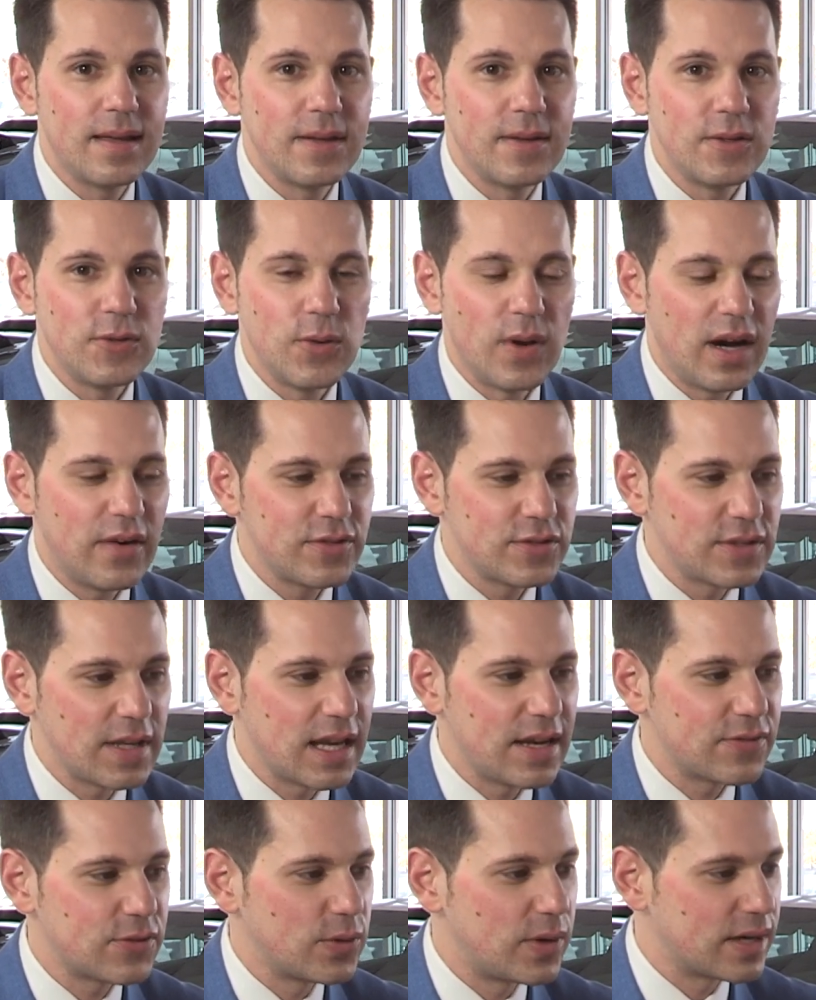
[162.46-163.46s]
you obviously
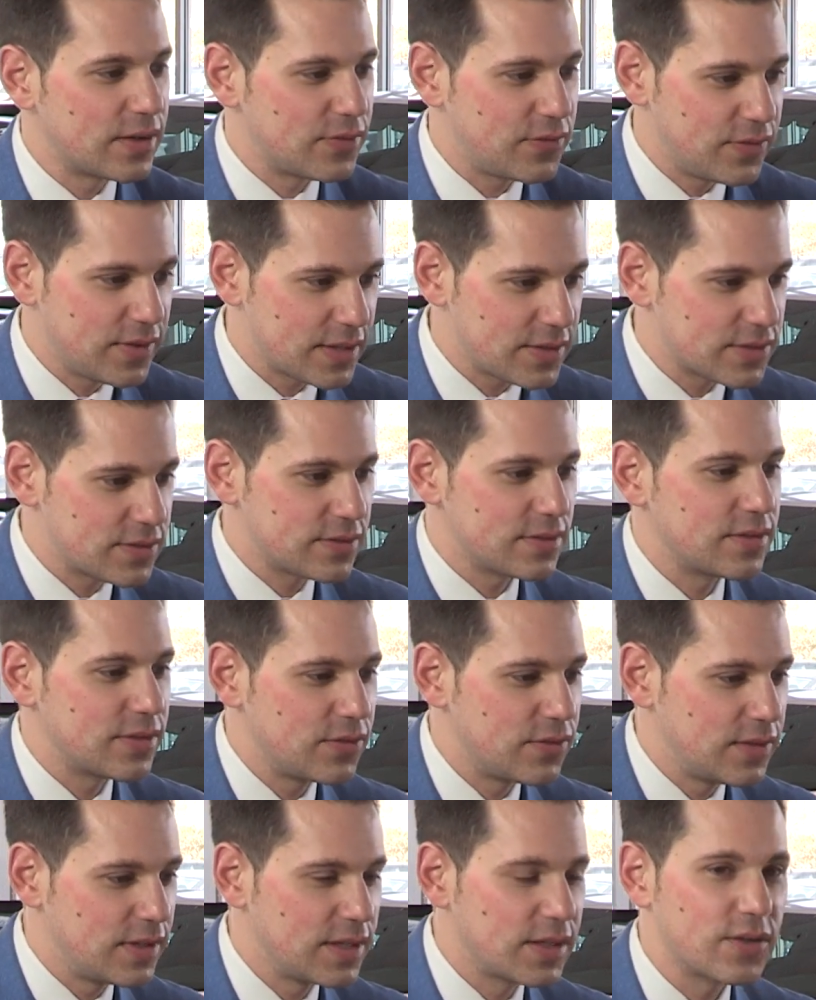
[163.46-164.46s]
have to know how to fix
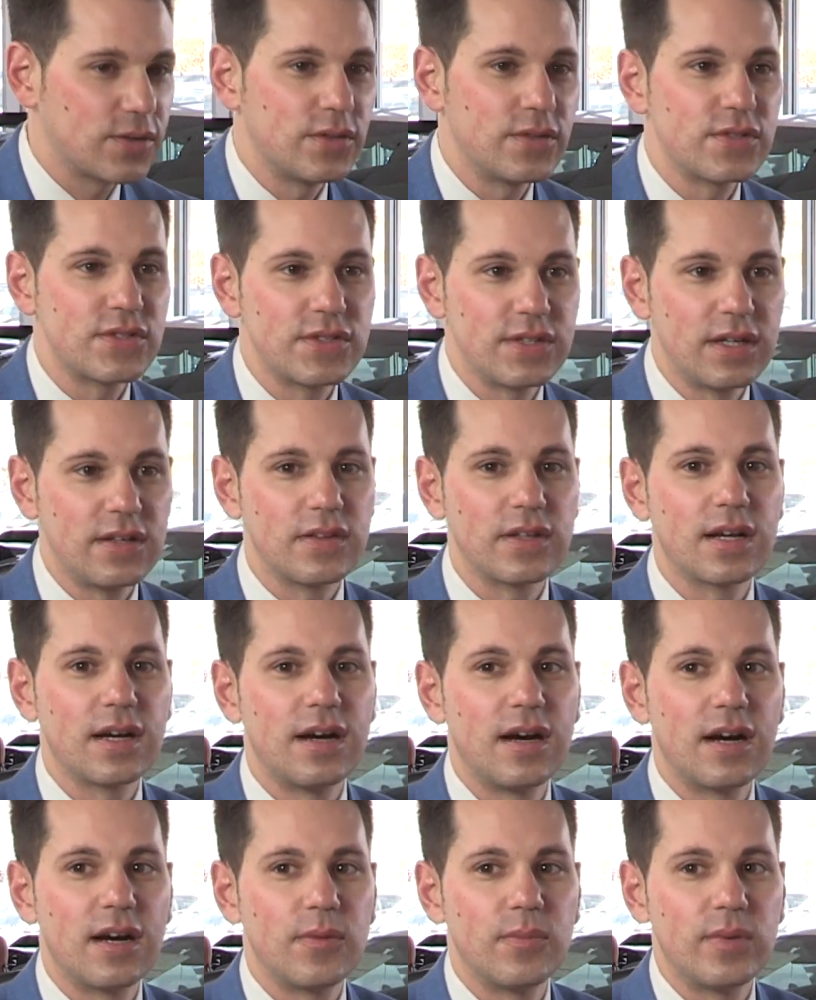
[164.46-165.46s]
the vehicle, sell the
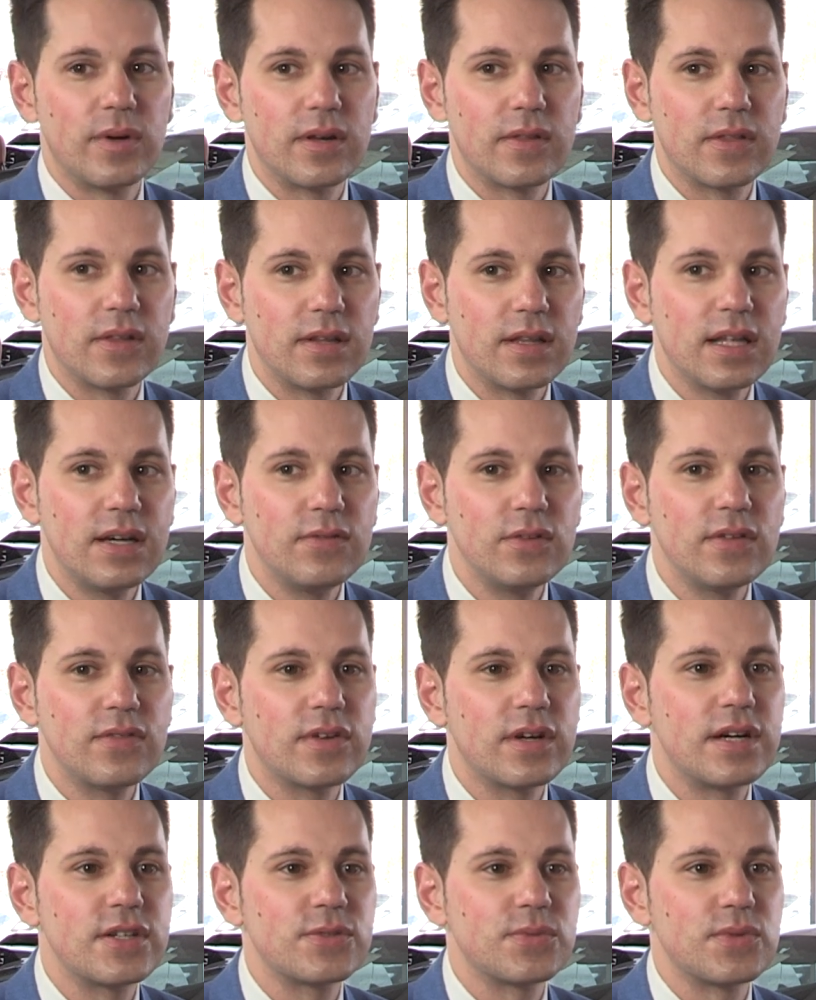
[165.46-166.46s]
car, but the level
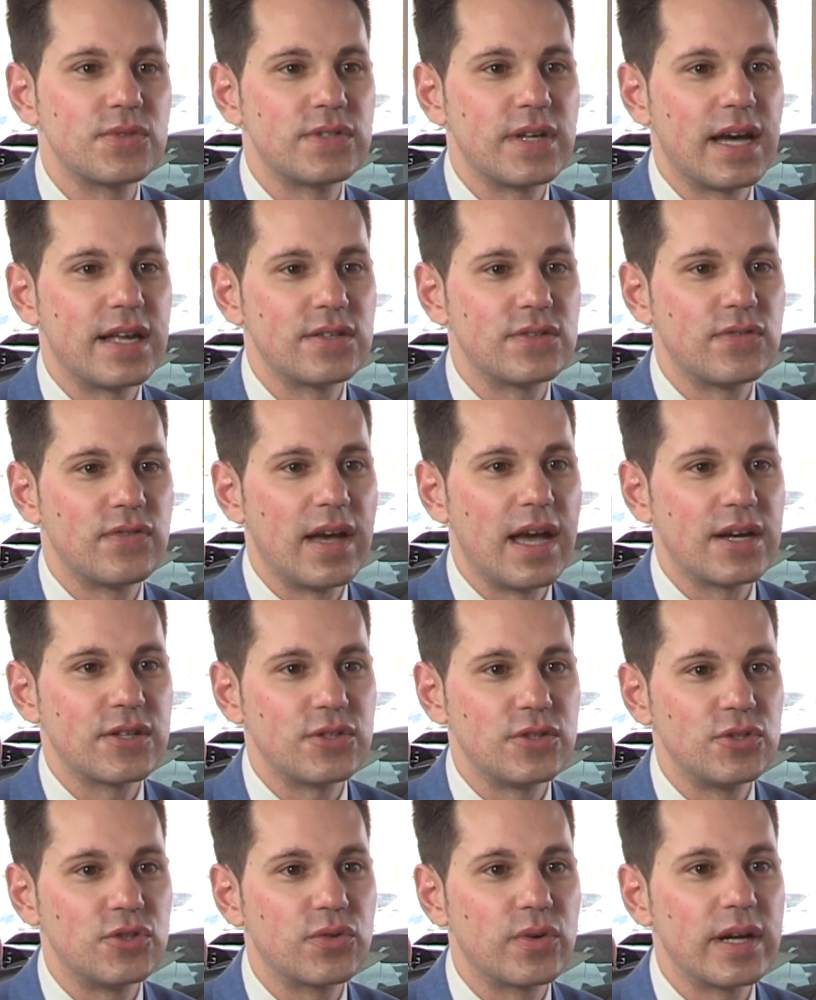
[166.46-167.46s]
of customer
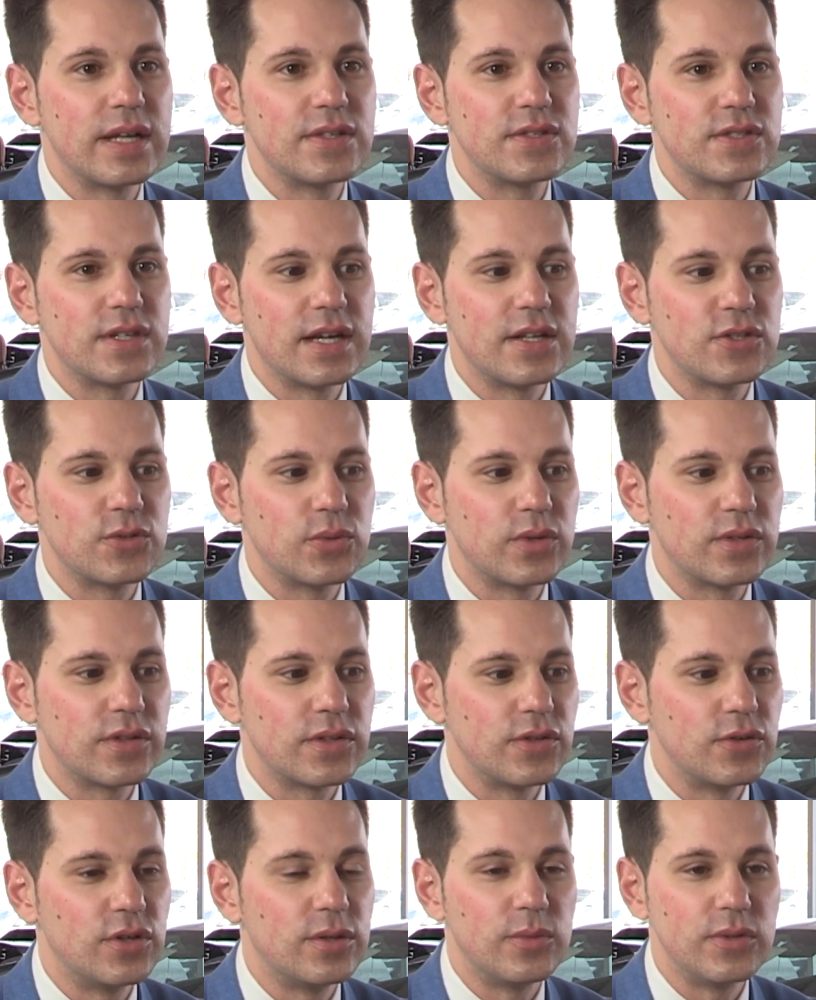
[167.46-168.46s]
satisfaction transcends what
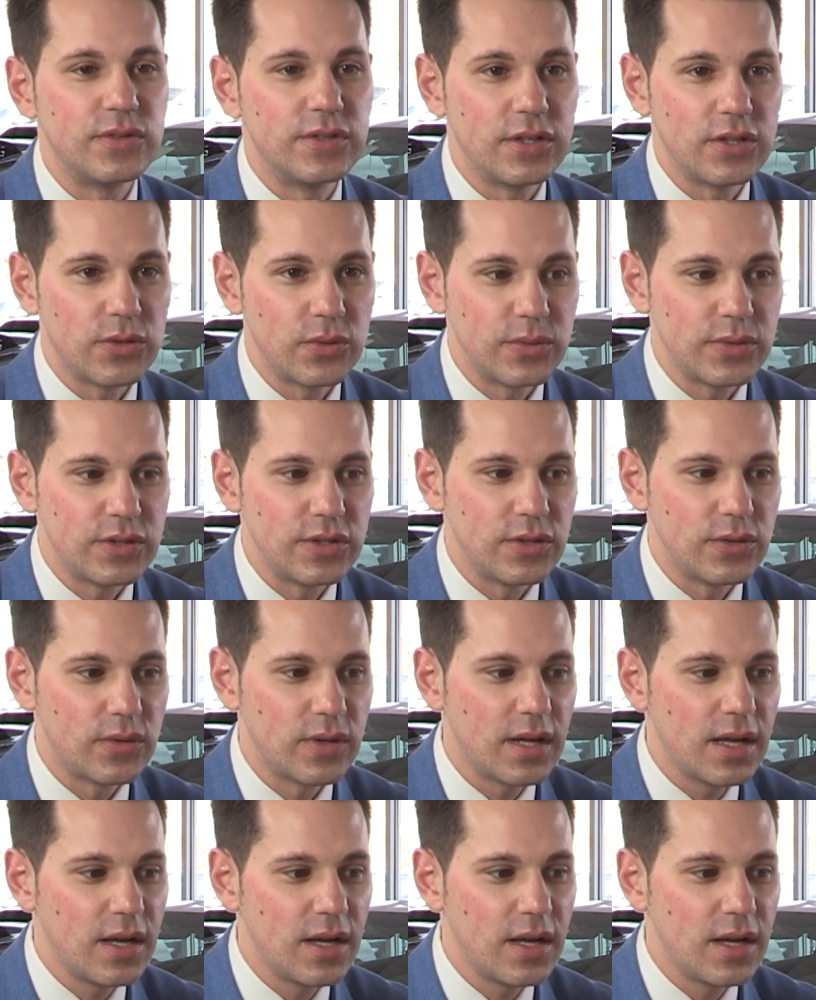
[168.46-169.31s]
the normal dealer would do.